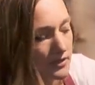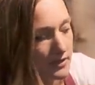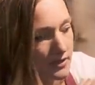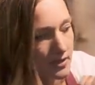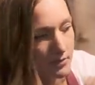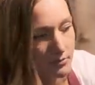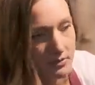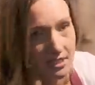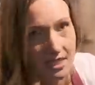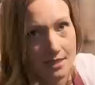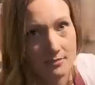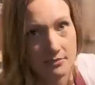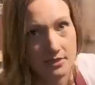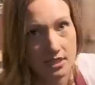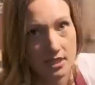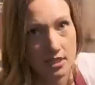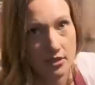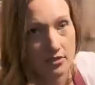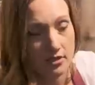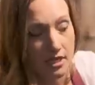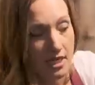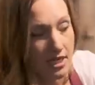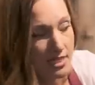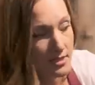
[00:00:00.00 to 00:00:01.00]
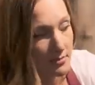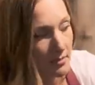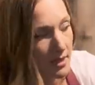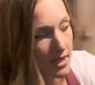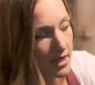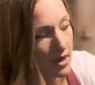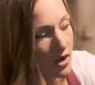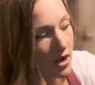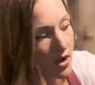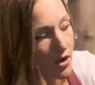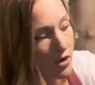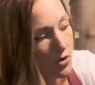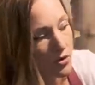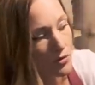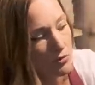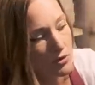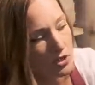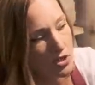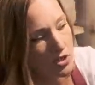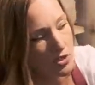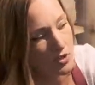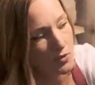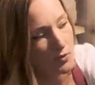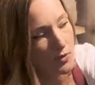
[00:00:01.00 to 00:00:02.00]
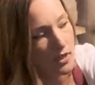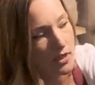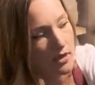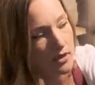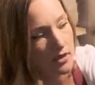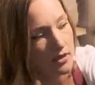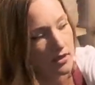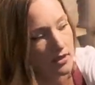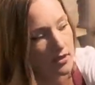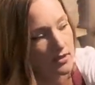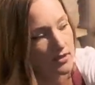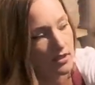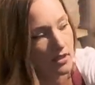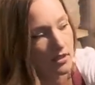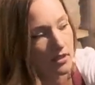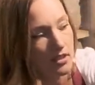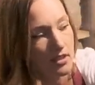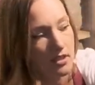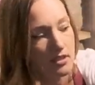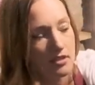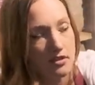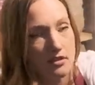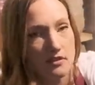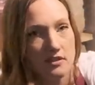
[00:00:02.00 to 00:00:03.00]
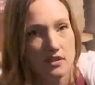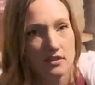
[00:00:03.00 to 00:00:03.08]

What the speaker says: Sometimes I grind my own, which is what these are here.